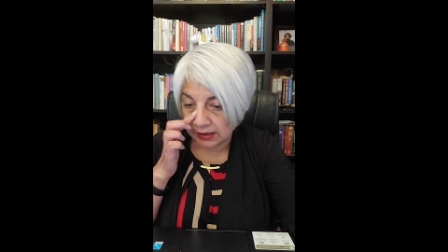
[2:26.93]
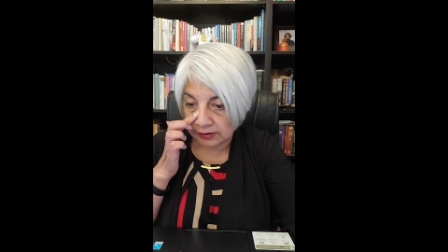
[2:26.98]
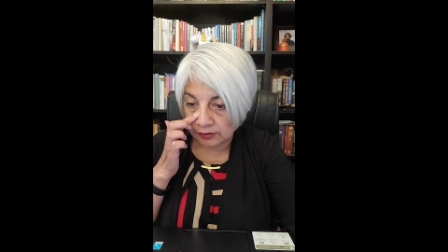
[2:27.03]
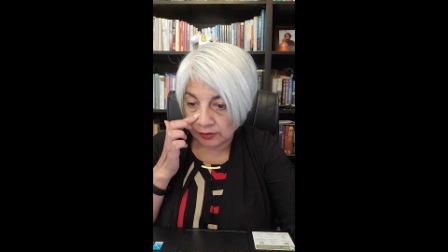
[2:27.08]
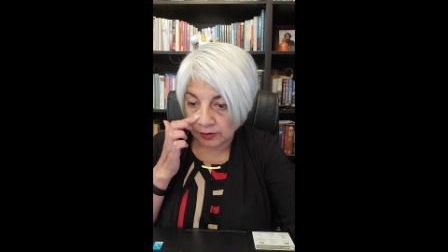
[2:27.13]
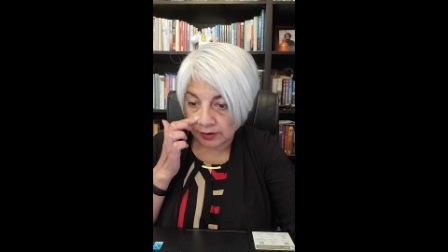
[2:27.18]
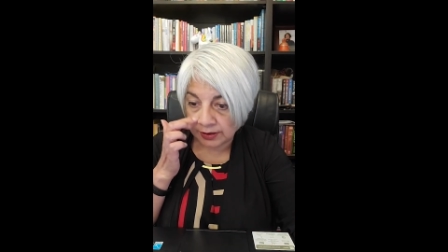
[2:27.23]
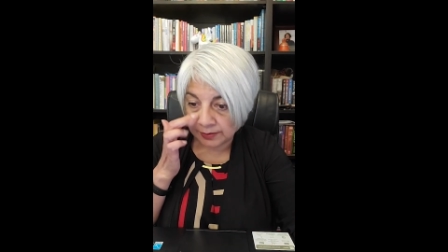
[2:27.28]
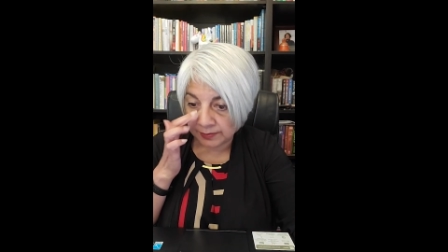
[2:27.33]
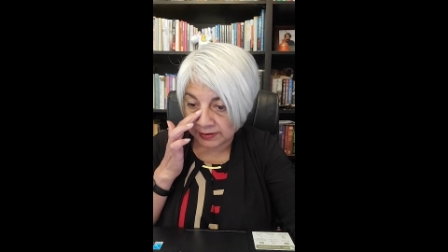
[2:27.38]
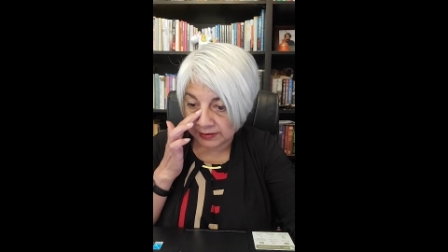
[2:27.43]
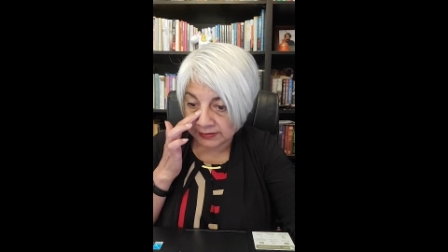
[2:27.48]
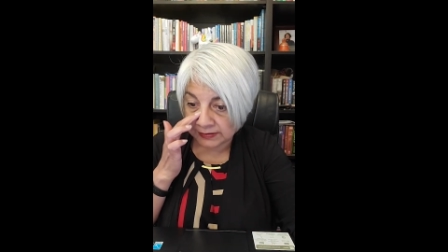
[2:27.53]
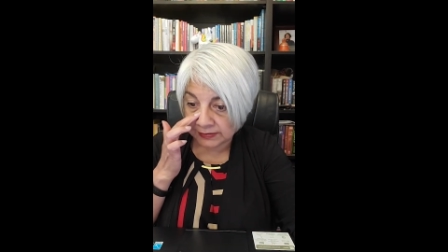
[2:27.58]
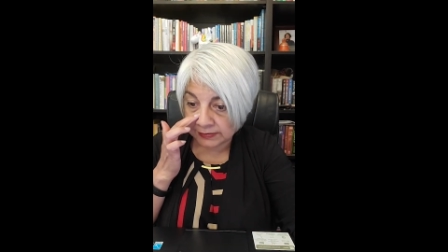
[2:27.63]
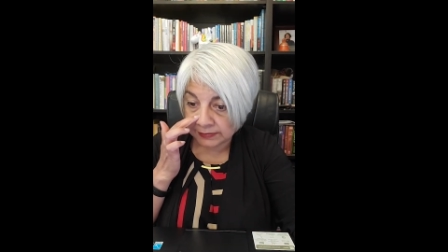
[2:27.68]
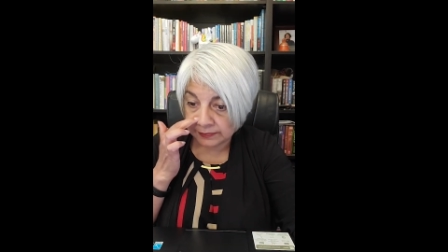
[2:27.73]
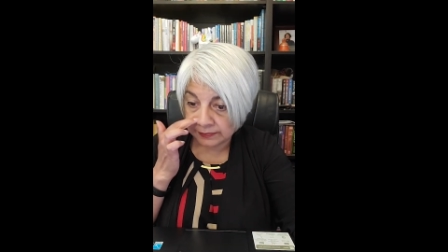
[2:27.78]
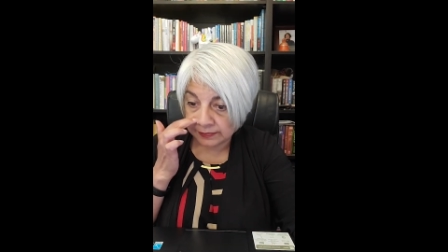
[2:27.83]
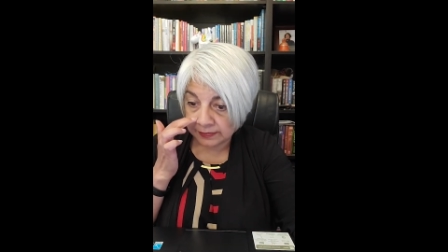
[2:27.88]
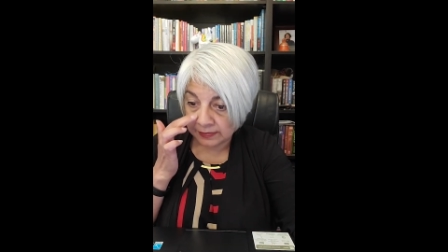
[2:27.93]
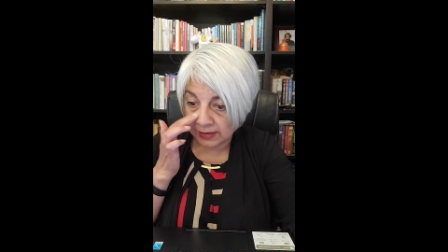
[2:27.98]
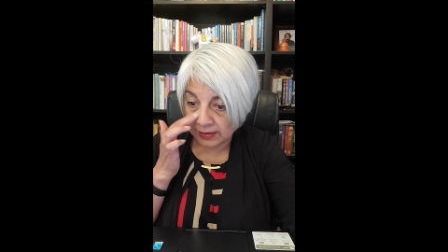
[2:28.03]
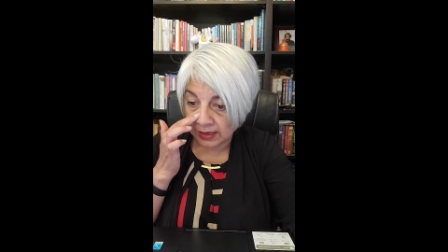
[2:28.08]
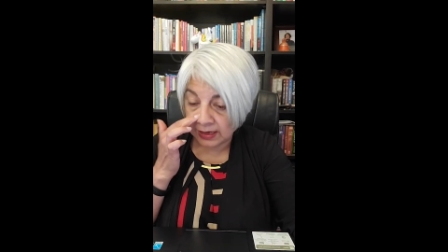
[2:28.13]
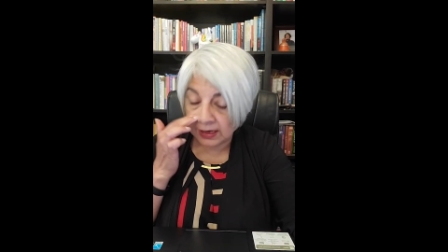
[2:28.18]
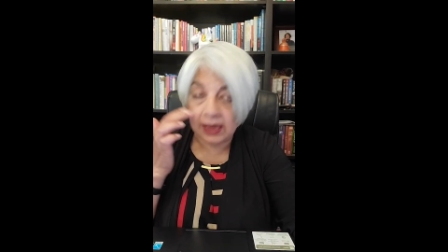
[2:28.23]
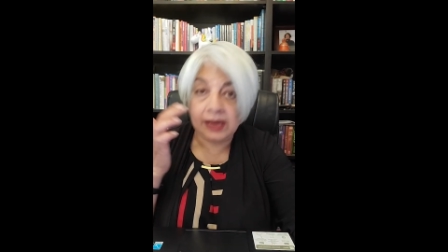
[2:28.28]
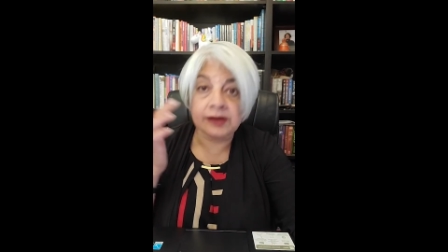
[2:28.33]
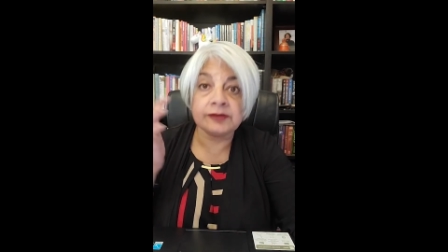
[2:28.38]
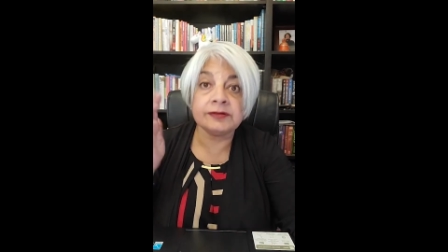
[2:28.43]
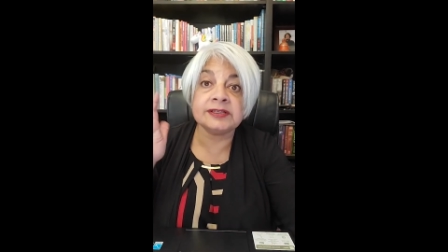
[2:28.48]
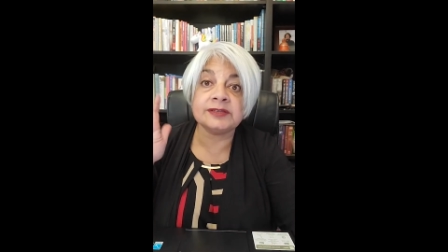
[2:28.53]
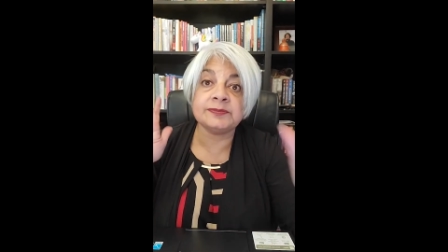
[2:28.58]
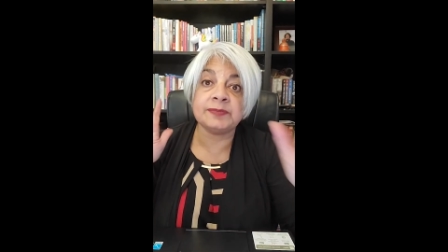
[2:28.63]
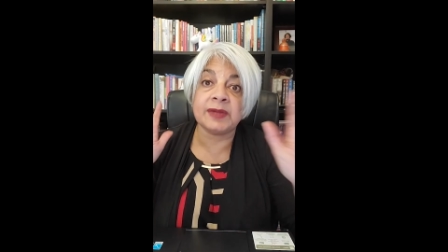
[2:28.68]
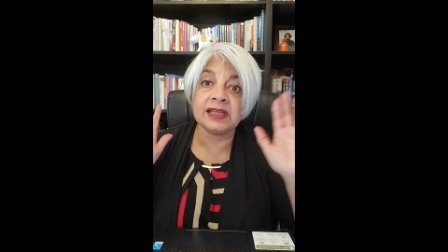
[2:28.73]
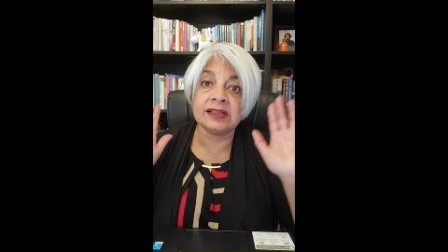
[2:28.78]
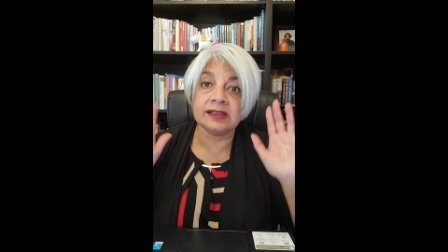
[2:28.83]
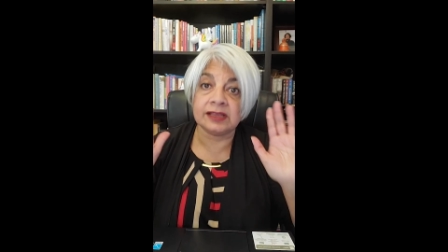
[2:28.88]
anonymous, and I
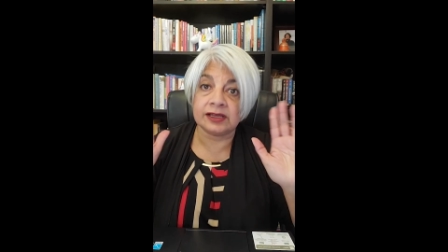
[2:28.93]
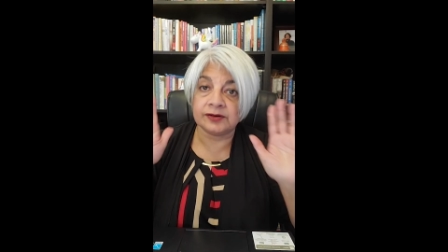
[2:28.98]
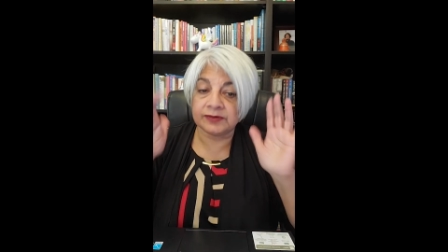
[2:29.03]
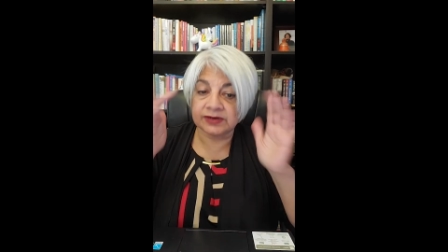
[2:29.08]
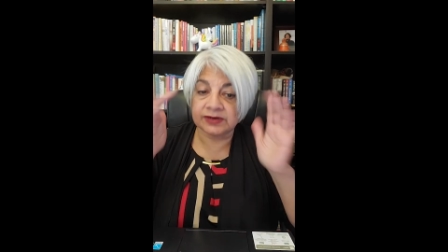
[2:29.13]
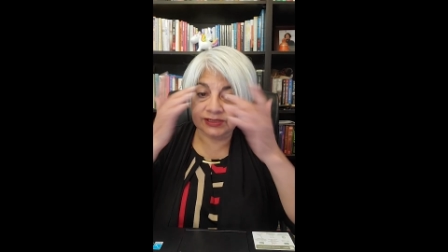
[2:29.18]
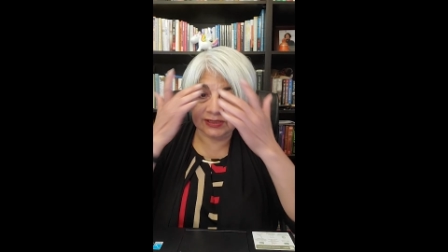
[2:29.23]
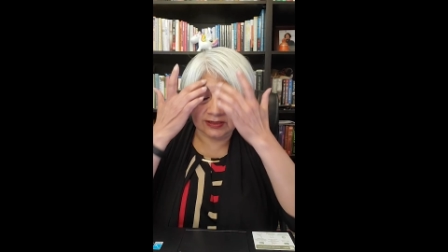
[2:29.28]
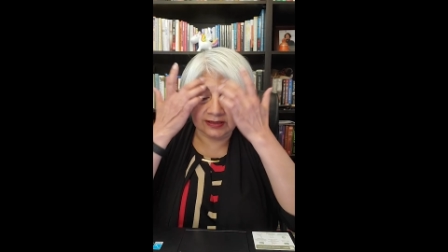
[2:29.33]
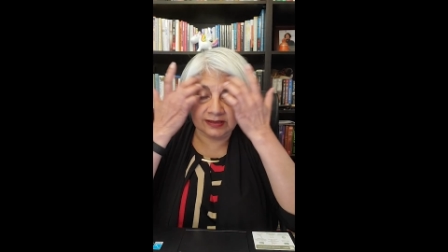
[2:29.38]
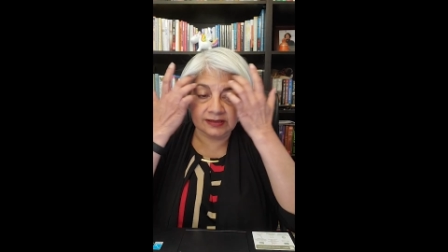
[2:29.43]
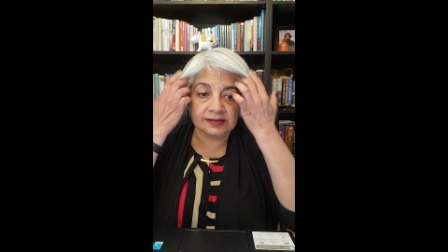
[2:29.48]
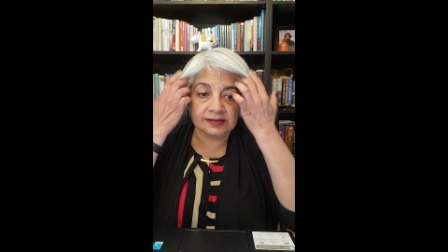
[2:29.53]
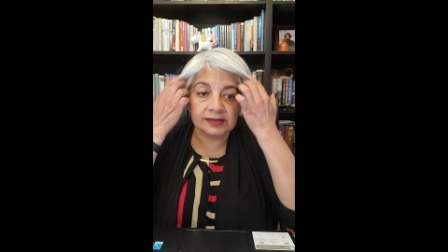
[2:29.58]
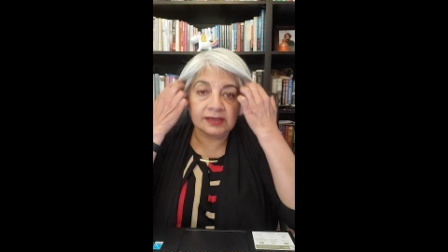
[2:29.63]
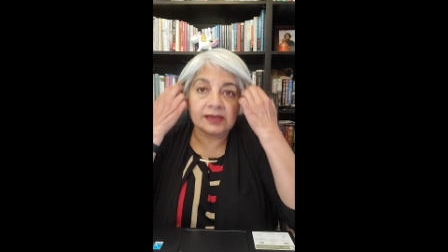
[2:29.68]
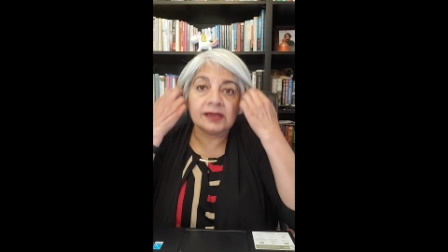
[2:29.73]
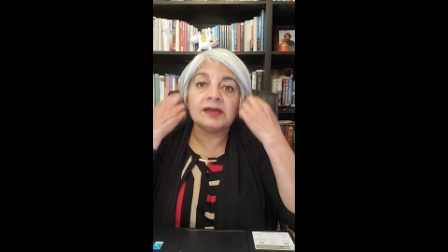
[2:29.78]
respect their wishes.